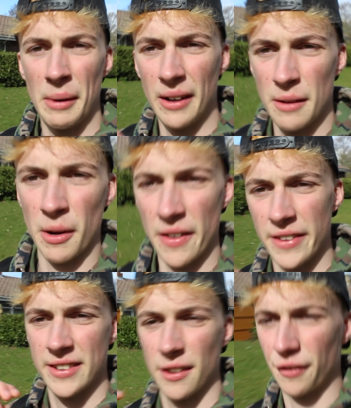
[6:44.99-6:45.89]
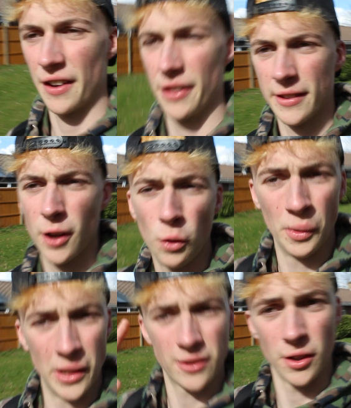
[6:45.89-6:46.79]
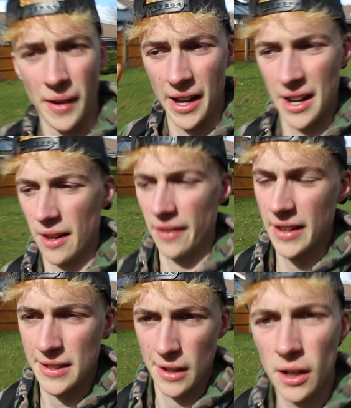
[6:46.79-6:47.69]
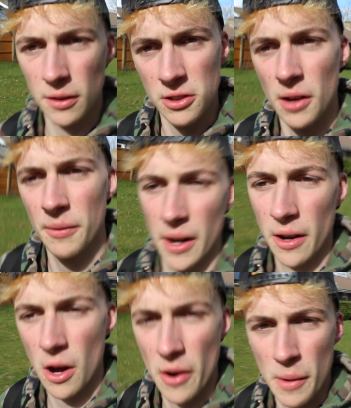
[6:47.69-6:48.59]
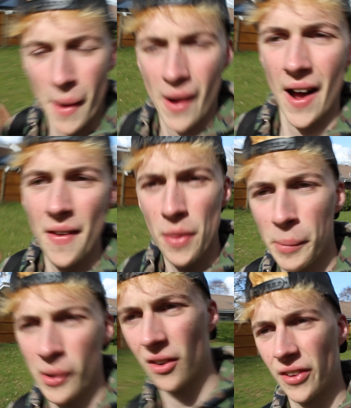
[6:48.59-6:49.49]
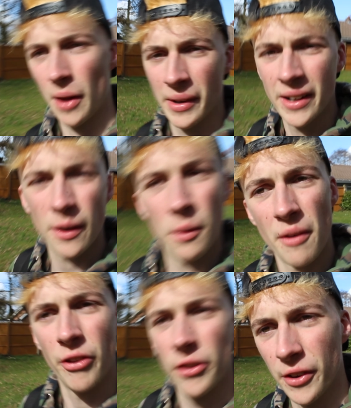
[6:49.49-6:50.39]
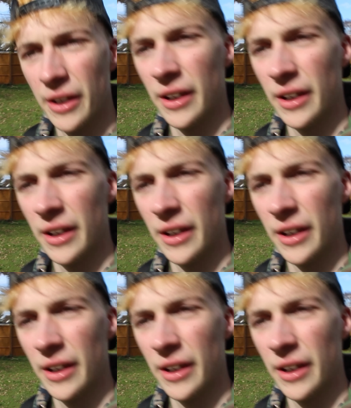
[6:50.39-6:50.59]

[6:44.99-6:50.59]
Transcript: bearing in mind this is the friend that told me to do my hair like this like I was I'm in an and about it I had the box there but I didn't know where to do